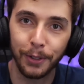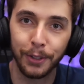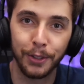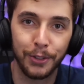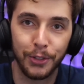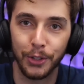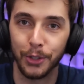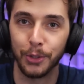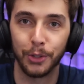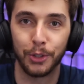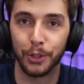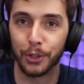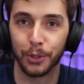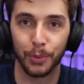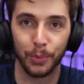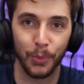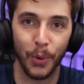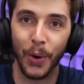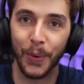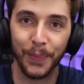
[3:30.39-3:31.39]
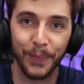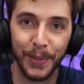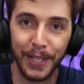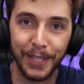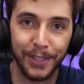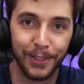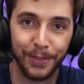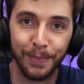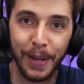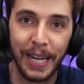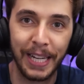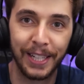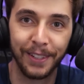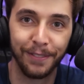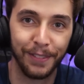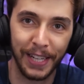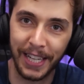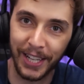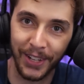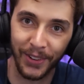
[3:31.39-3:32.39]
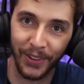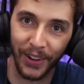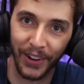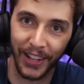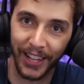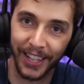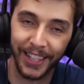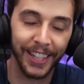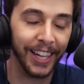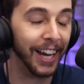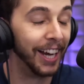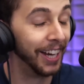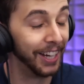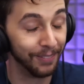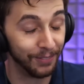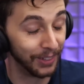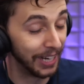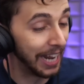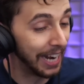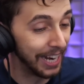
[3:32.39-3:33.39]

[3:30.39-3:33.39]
or do you just want me to make a video on it? Uh, but